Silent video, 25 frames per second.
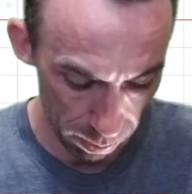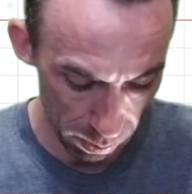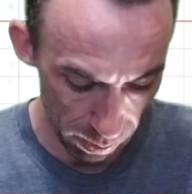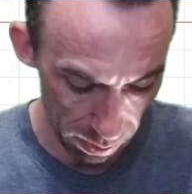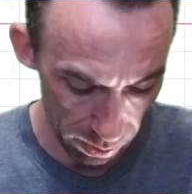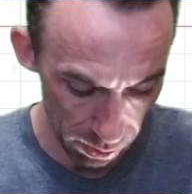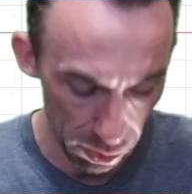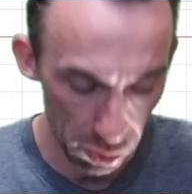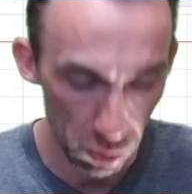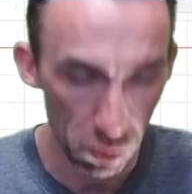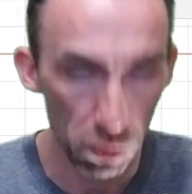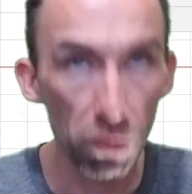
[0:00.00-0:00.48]

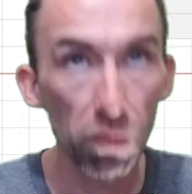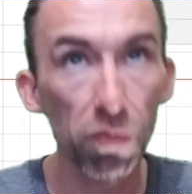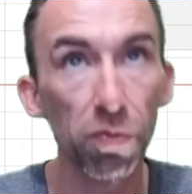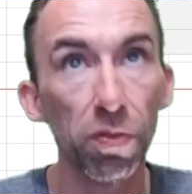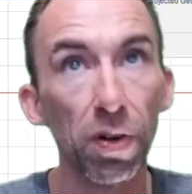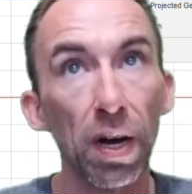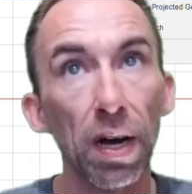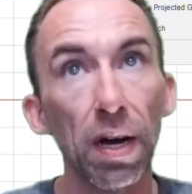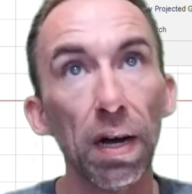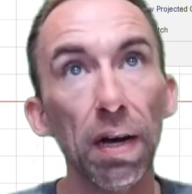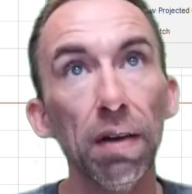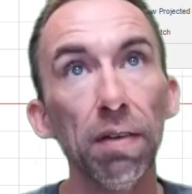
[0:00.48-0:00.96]

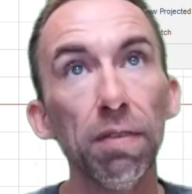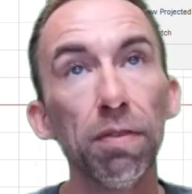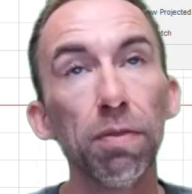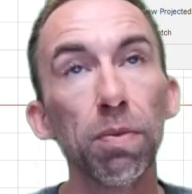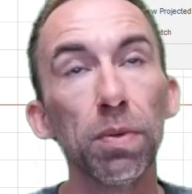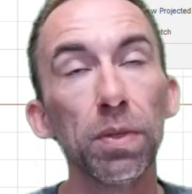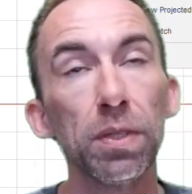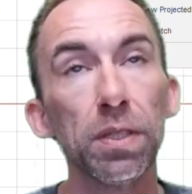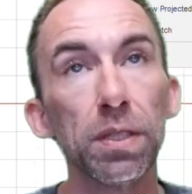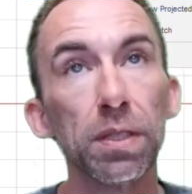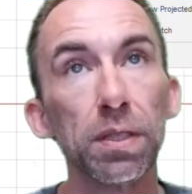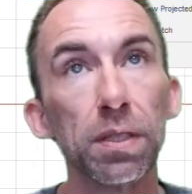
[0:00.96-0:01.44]

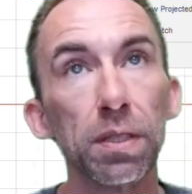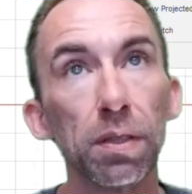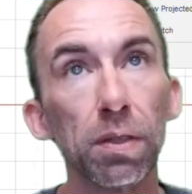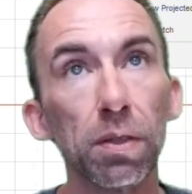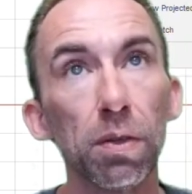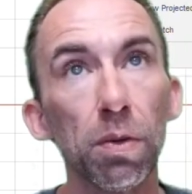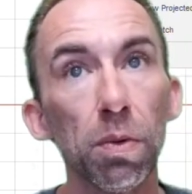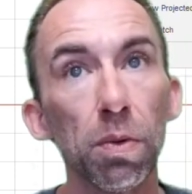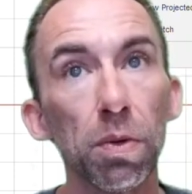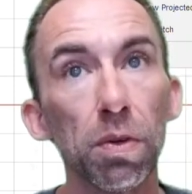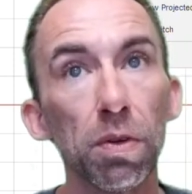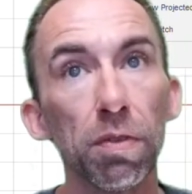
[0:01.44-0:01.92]
0.25, which is
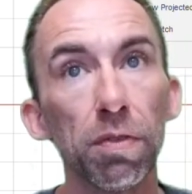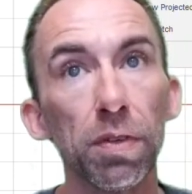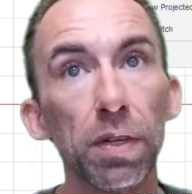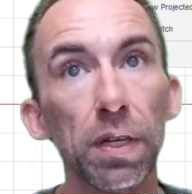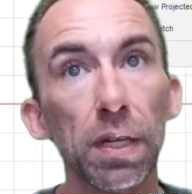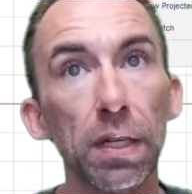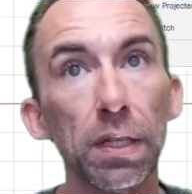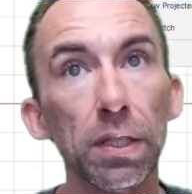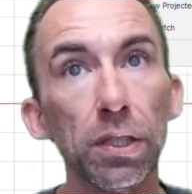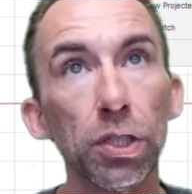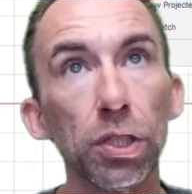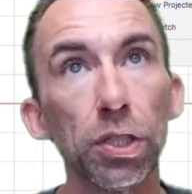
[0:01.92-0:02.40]
1/4 of
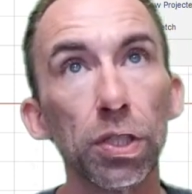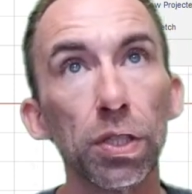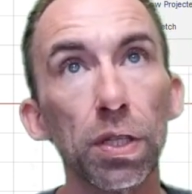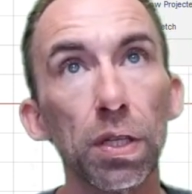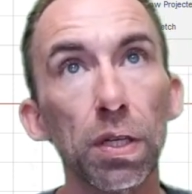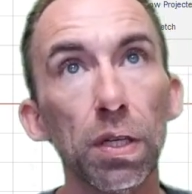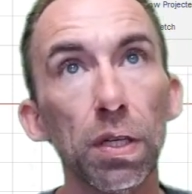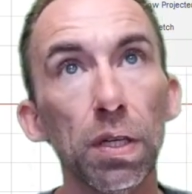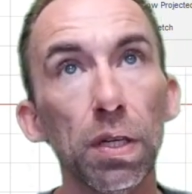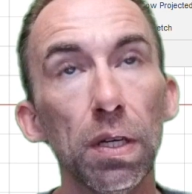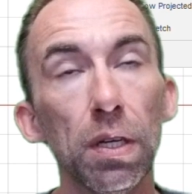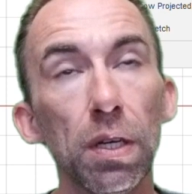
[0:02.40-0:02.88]
an inch.
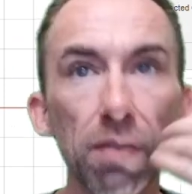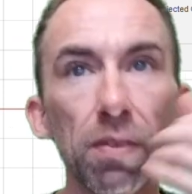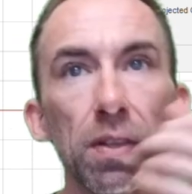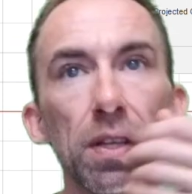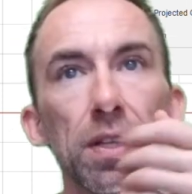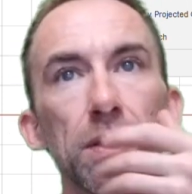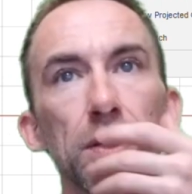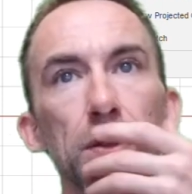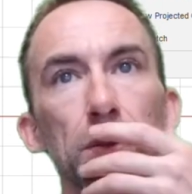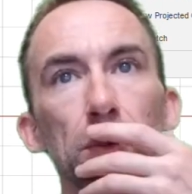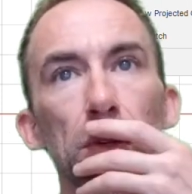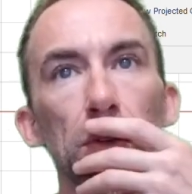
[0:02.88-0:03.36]
Let's
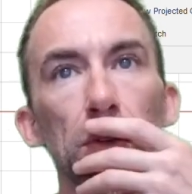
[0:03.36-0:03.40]
leave it at